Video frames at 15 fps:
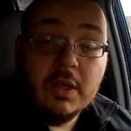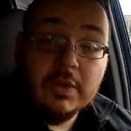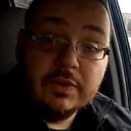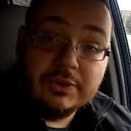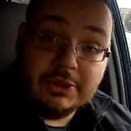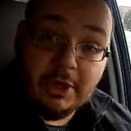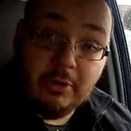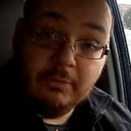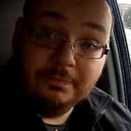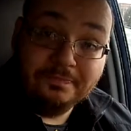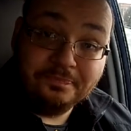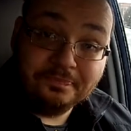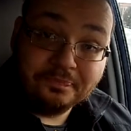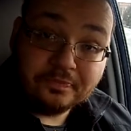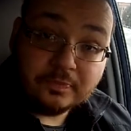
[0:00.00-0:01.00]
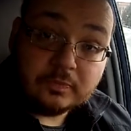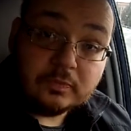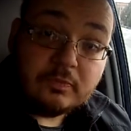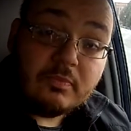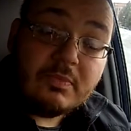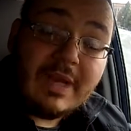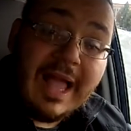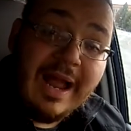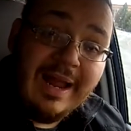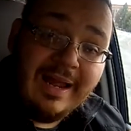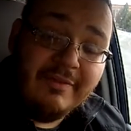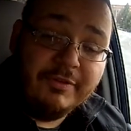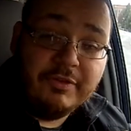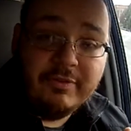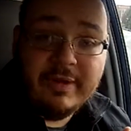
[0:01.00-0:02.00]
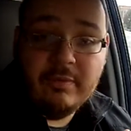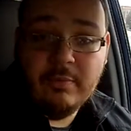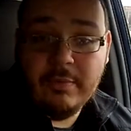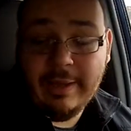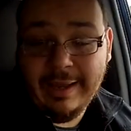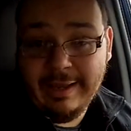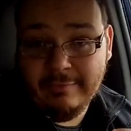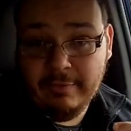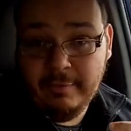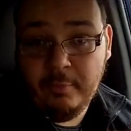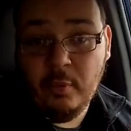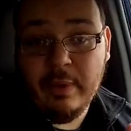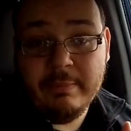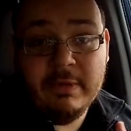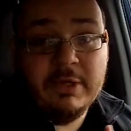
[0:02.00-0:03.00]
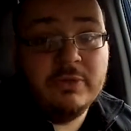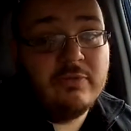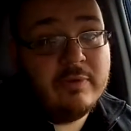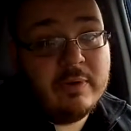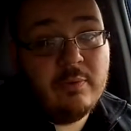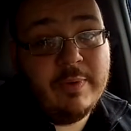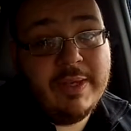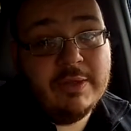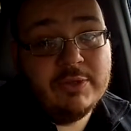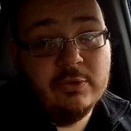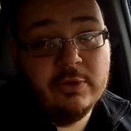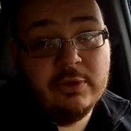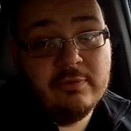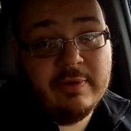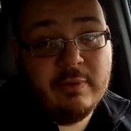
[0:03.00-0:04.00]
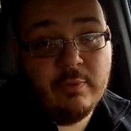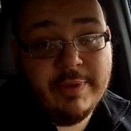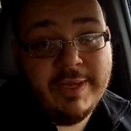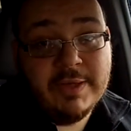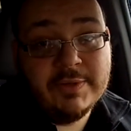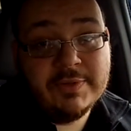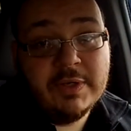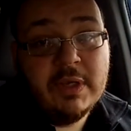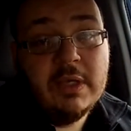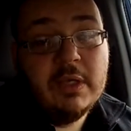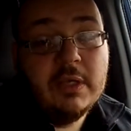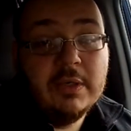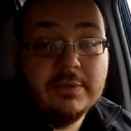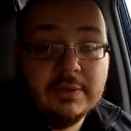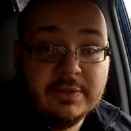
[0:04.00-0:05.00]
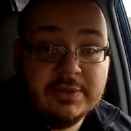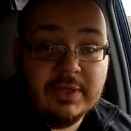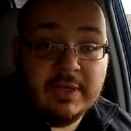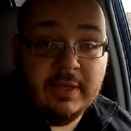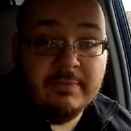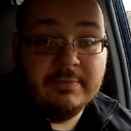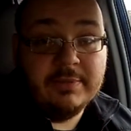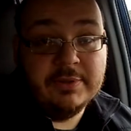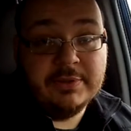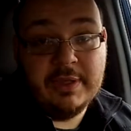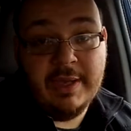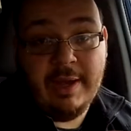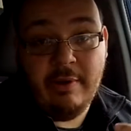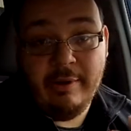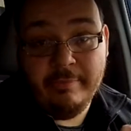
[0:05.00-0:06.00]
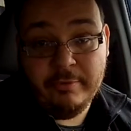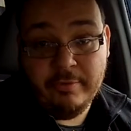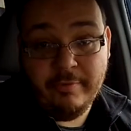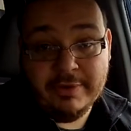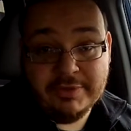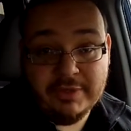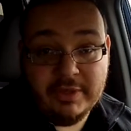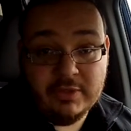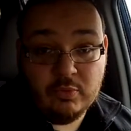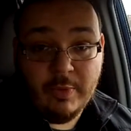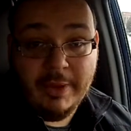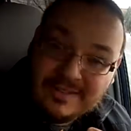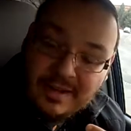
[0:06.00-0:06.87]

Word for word: So I have a three, I have an appointment in three week, two to three weeks to see him to see how I'm progressing as well.